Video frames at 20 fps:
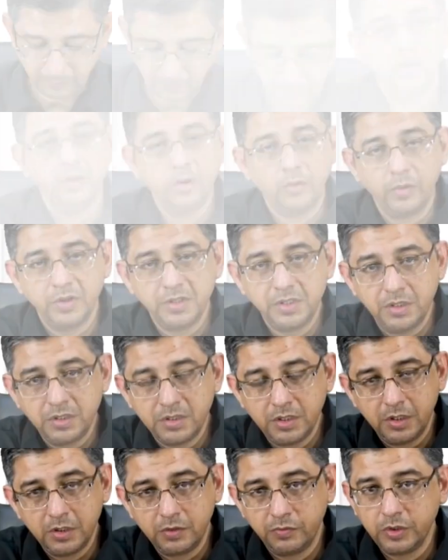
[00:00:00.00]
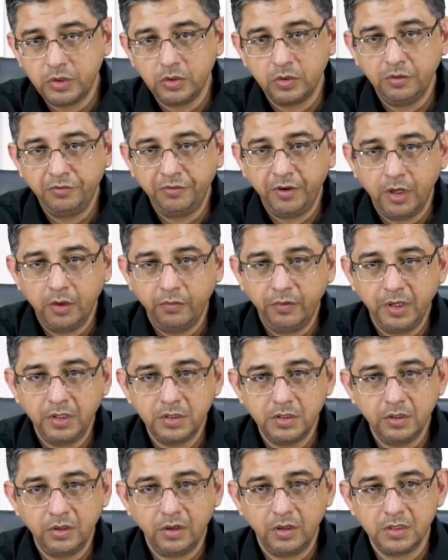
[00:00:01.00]
The question says, which of the following
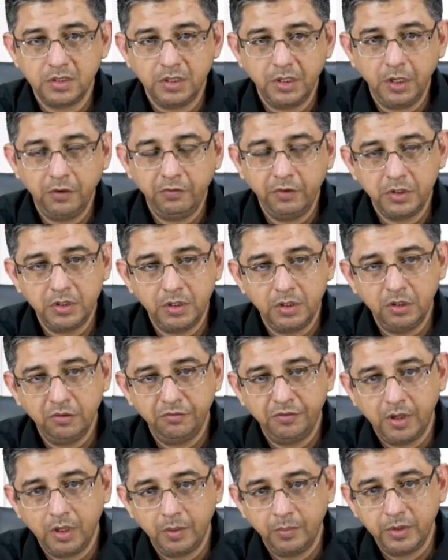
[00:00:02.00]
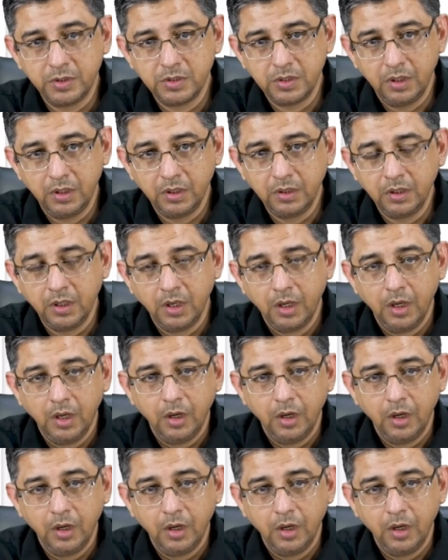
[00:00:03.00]
is a causative agent of farmer's lung?